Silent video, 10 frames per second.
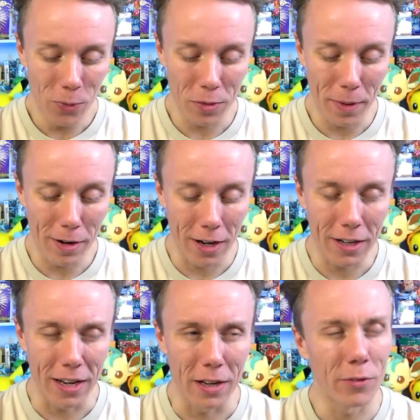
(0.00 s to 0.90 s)
with
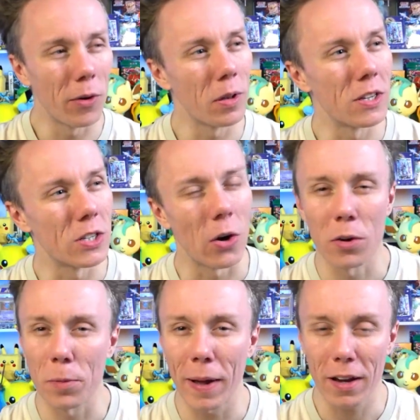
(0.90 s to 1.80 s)
Mareanie, it evolves into
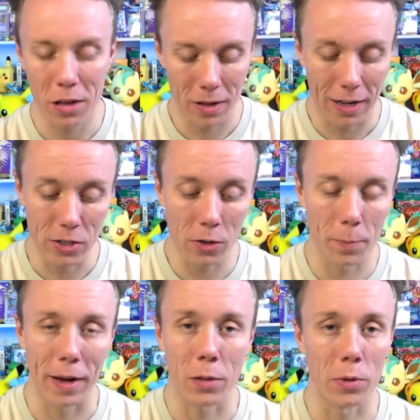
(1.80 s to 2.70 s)
Toxapex, and
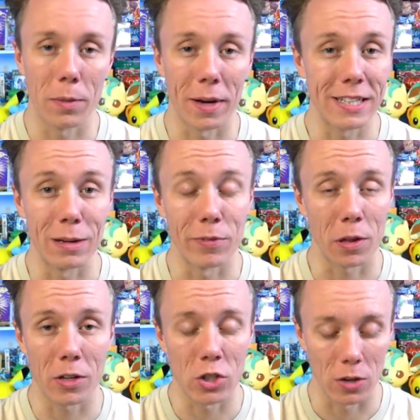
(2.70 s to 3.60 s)
Toxapex was in my team for
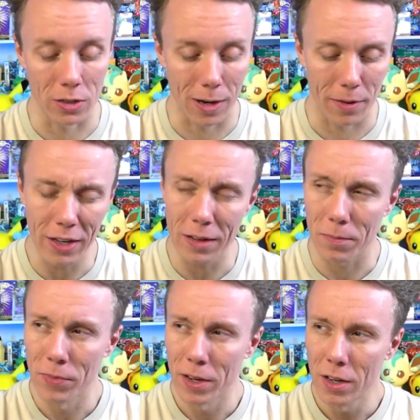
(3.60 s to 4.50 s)
such a long time. I think it.
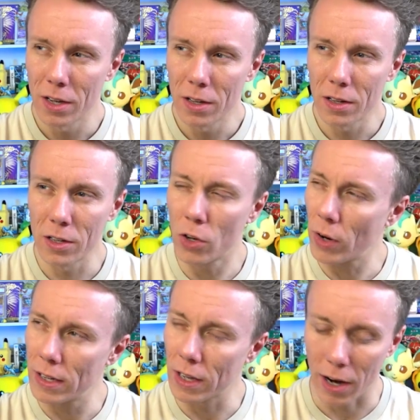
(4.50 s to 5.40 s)

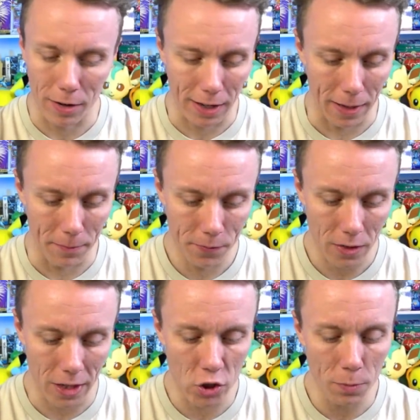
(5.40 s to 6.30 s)
Not in the current game.
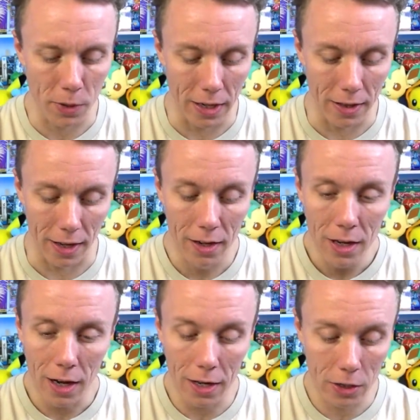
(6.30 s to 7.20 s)
I should put it in there.
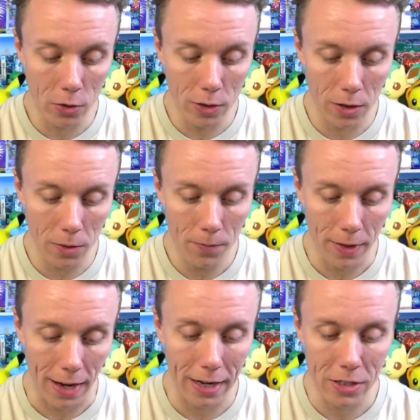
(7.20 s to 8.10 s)
Articuno
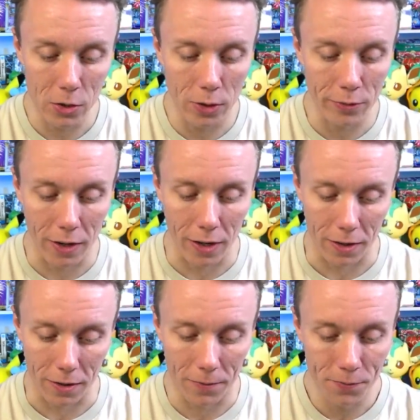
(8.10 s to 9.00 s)
and
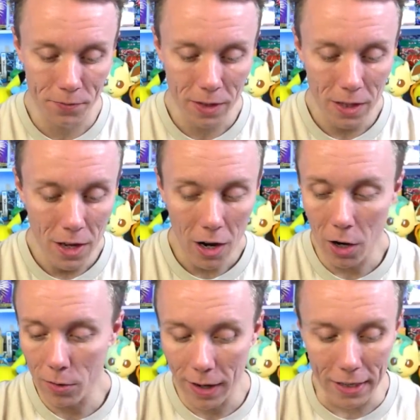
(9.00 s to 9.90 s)
Noivern.
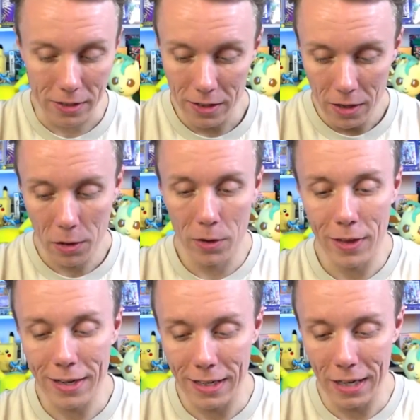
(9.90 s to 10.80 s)
Alright, so
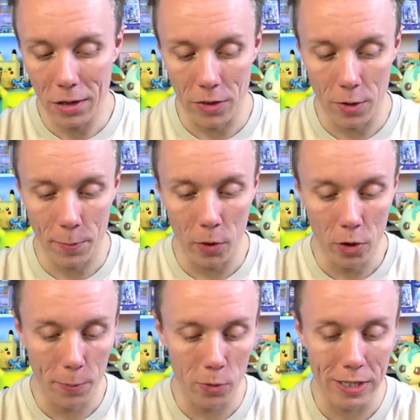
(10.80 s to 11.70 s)
that is the
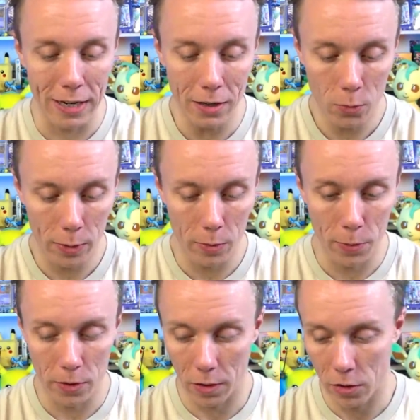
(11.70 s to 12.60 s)
Pokeball tin. We will
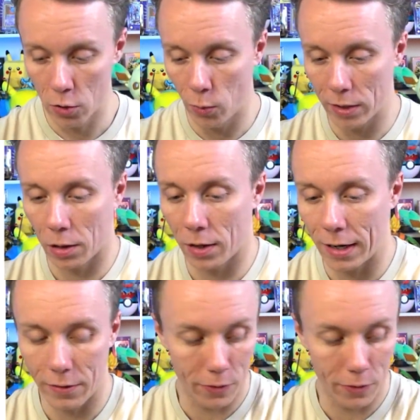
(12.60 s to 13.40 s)
put this to one side